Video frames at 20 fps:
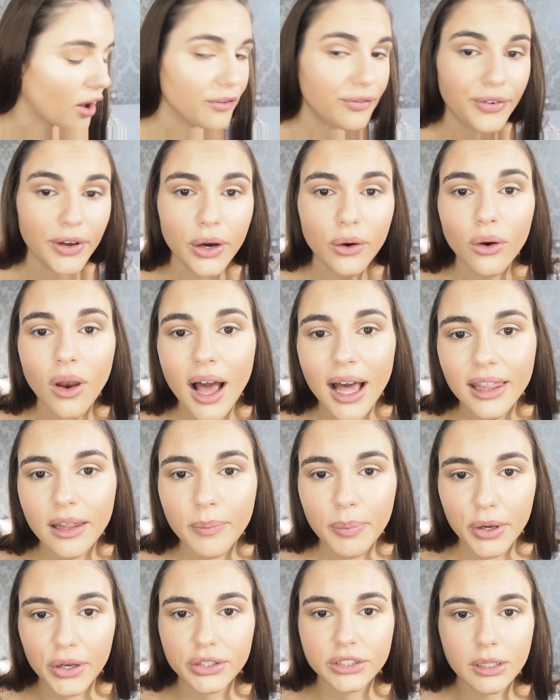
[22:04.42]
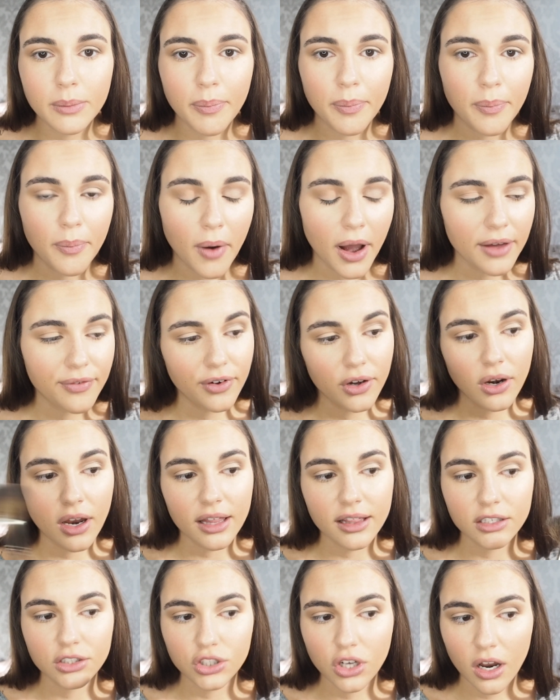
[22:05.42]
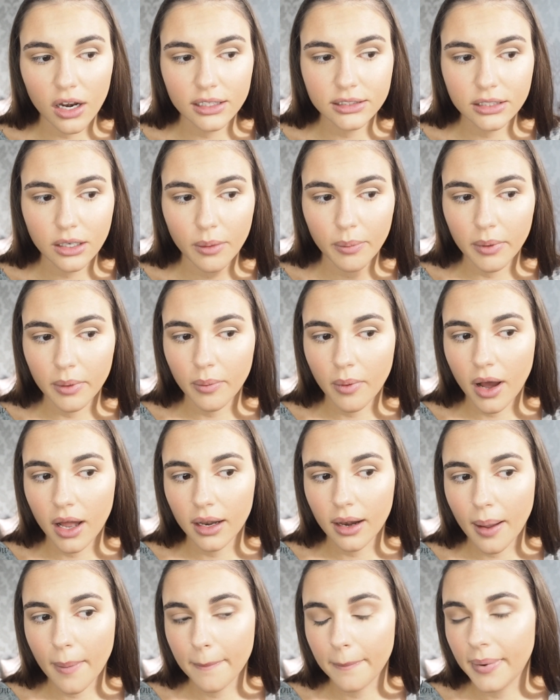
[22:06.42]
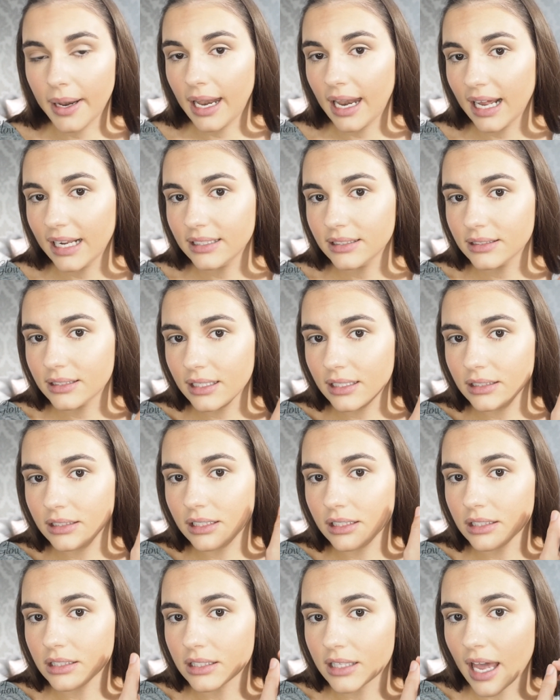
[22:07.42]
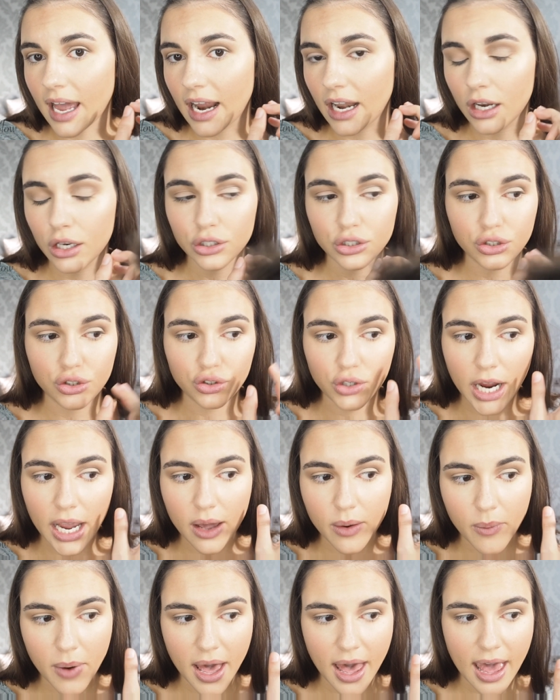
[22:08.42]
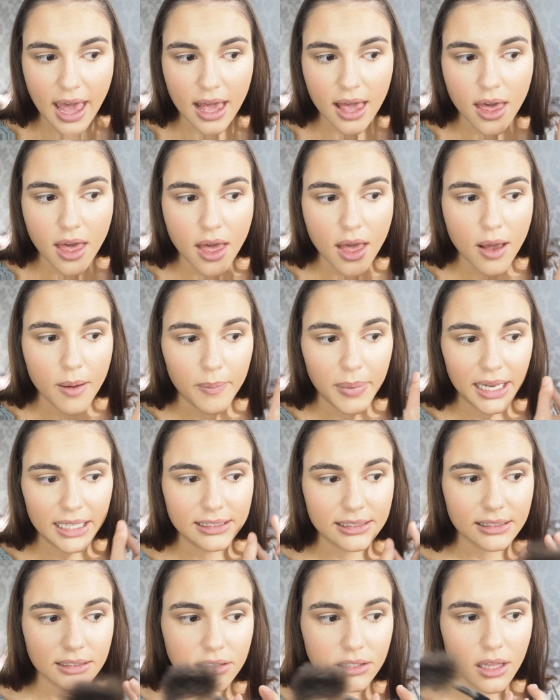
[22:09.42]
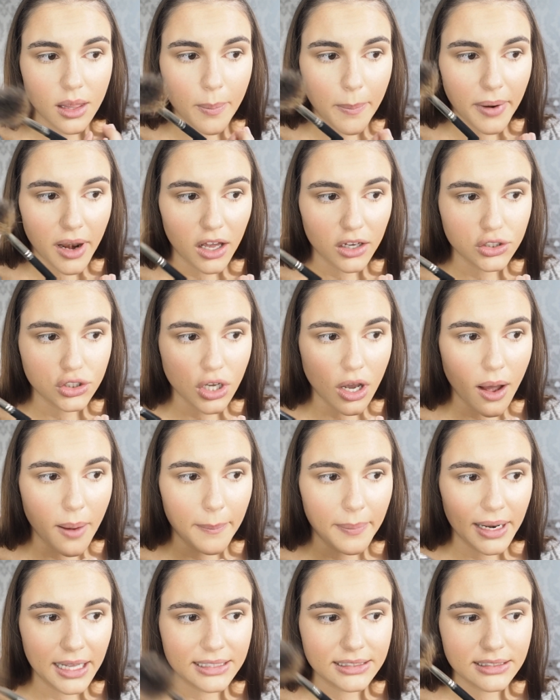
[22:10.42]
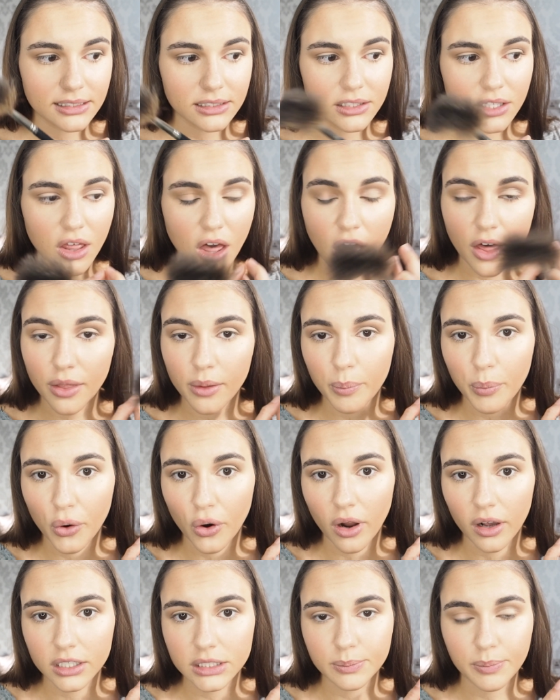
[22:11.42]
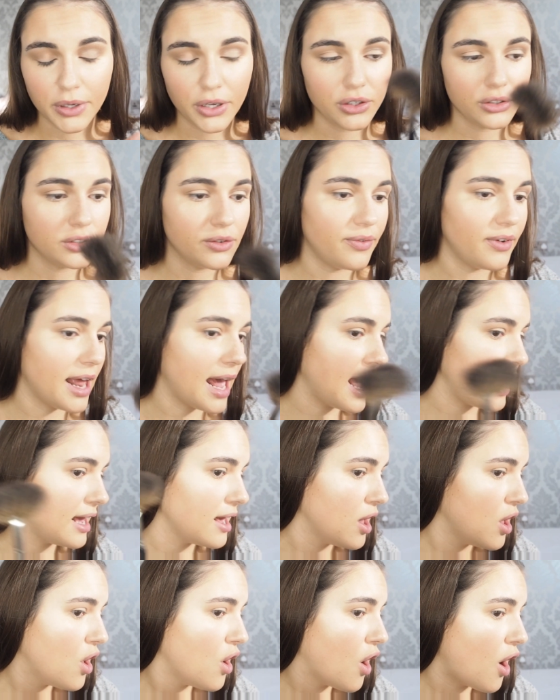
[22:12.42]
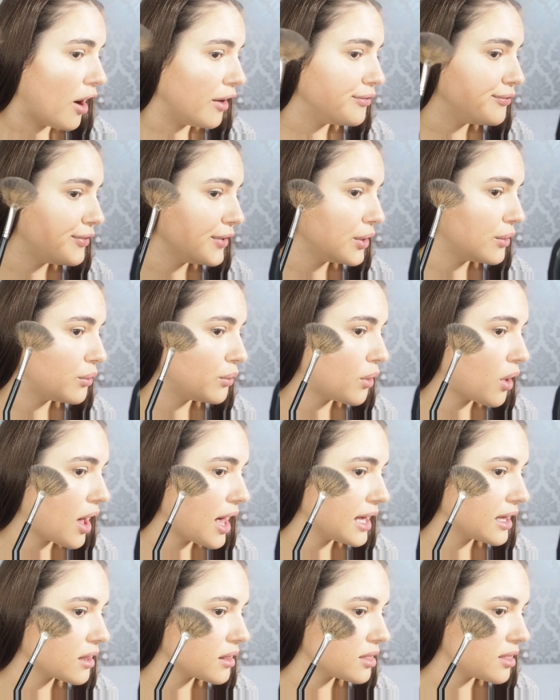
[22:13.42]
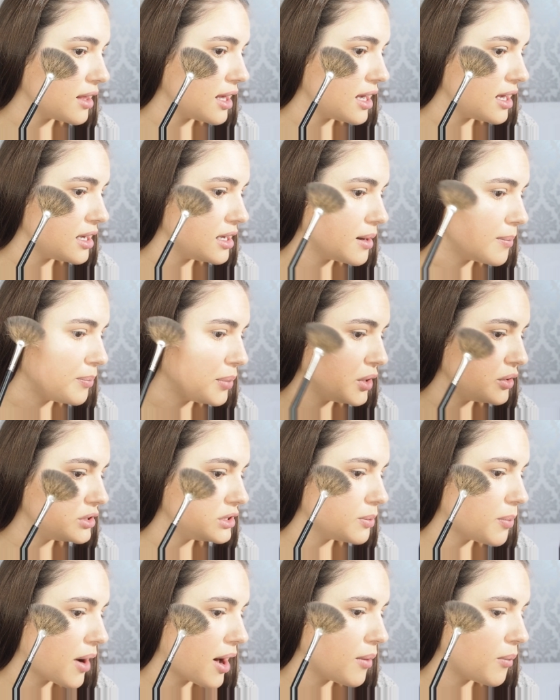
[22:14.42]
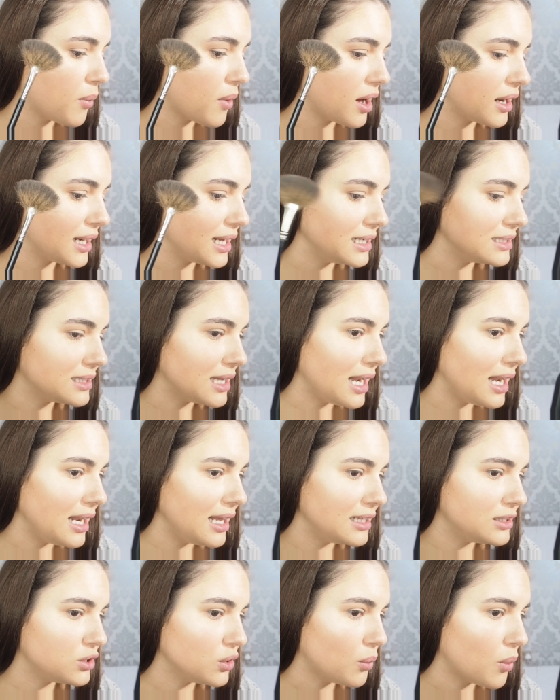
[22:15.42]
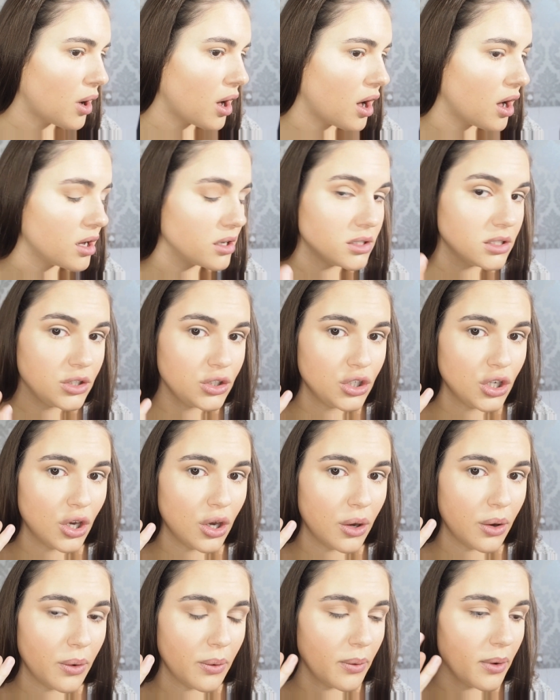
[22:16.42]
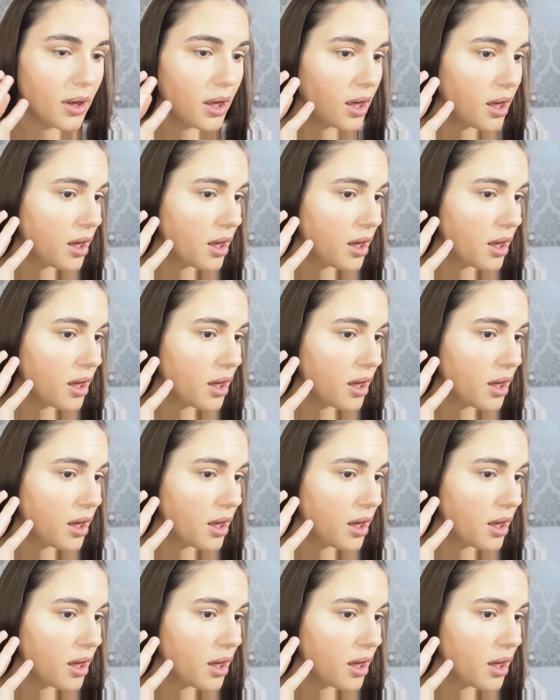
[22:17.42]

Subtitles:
I feel like the Charlotte Tilbury one blends into skin straight away, blends into the blusher, blends into the other products beautifully. I feel like the Beauty Pie one is a little hard to,